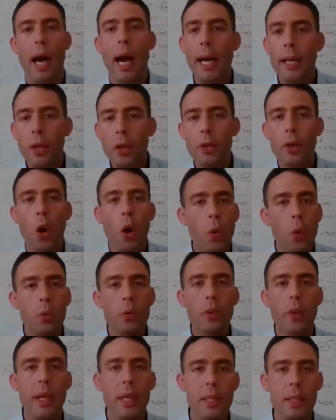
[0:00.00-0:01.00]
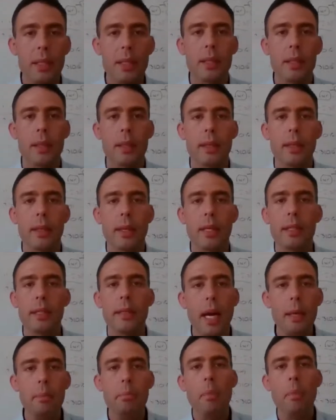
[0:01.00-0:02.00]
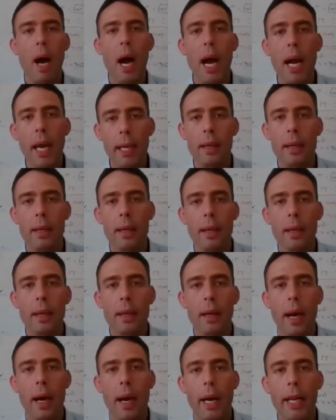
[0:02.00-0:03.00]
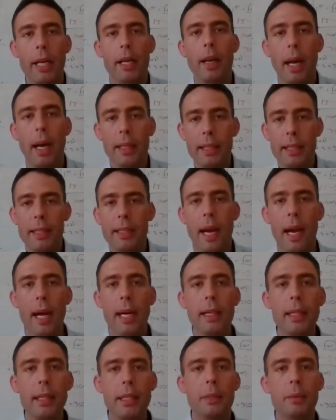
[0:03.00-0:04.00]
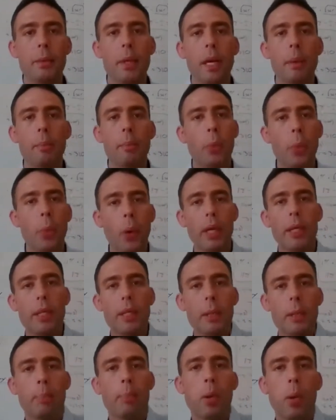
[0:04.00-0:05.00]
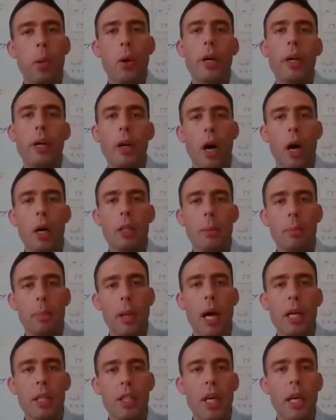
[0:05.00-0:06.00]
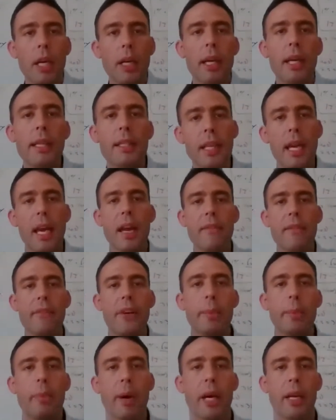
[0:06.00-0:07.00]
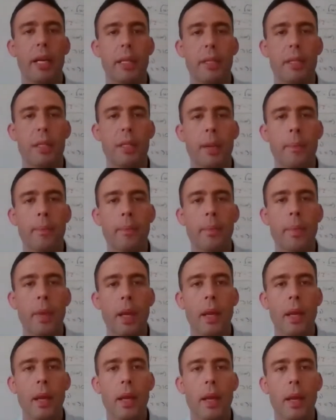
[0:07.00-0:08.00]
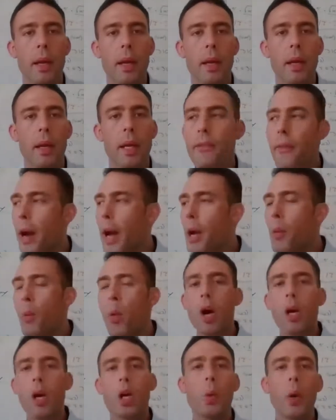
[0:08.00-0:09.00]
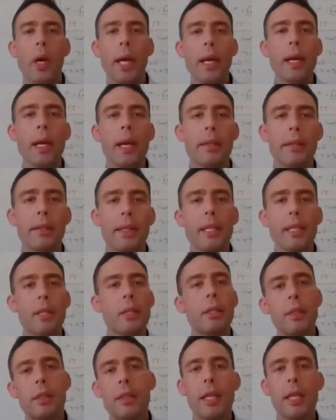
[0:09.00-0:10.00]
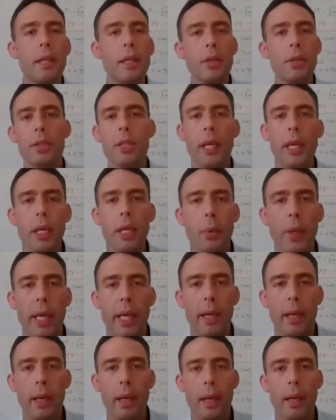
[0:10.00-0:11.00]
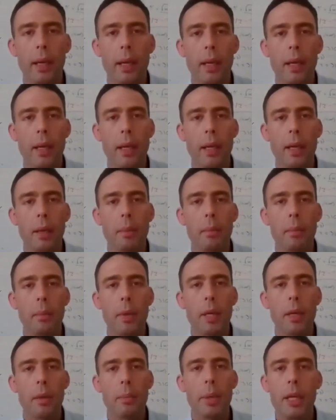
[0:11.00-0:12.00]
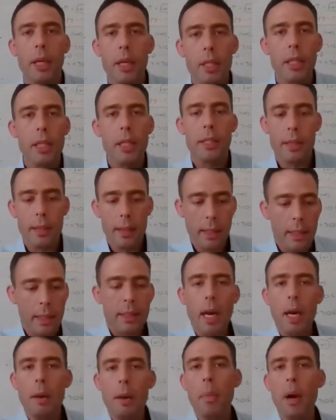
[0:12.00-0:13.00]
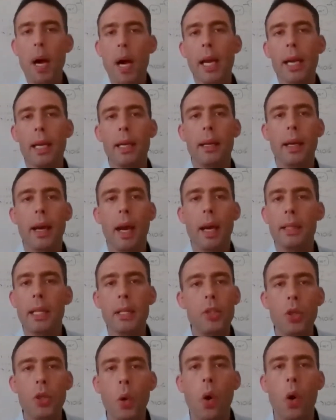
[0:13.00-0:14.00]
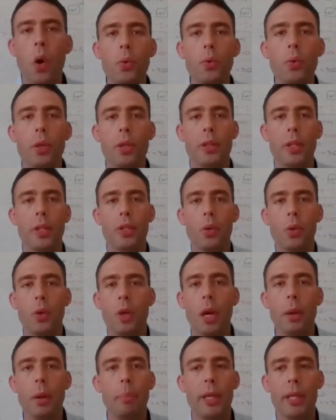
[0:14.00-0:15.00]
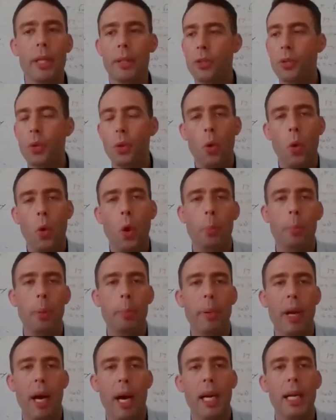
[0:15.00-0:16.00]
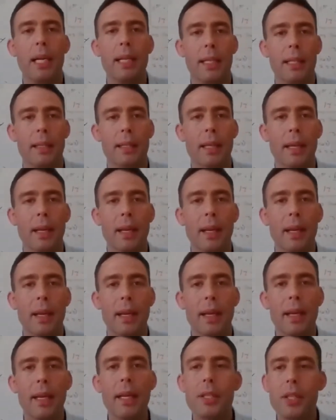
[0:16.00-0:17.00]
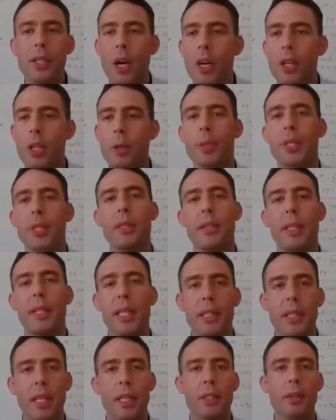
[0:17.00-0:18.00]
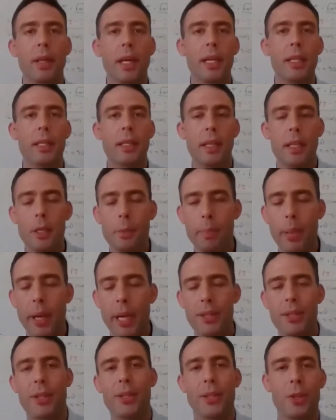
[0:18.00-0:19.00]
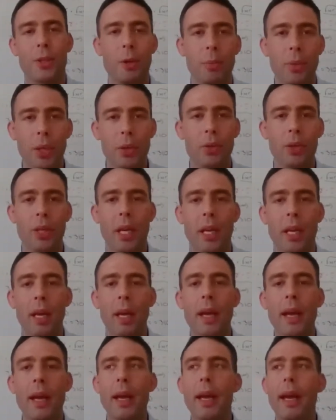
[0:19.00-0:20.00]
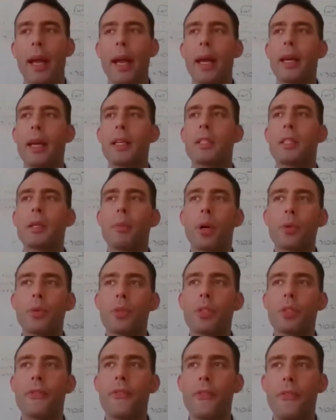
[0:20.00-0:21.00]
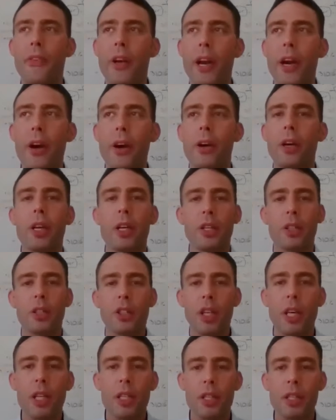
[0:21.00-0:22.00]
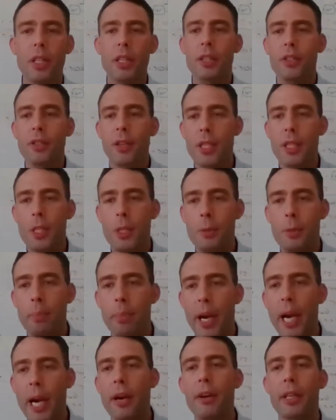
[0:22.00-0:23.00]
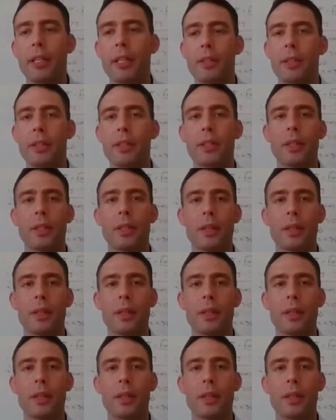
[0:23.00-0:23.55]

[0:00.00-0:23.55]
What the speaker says: I don't own this. It's not mine. I designed it, but when it's deployed on the blockchain, it's everybody's. If I walk away, this continues anyway, because it's not mine. There's owner, there's no company, there's no corporate behind it. It is 100% decentralized, and it's based on the community, and it's the most fair, just, and transparent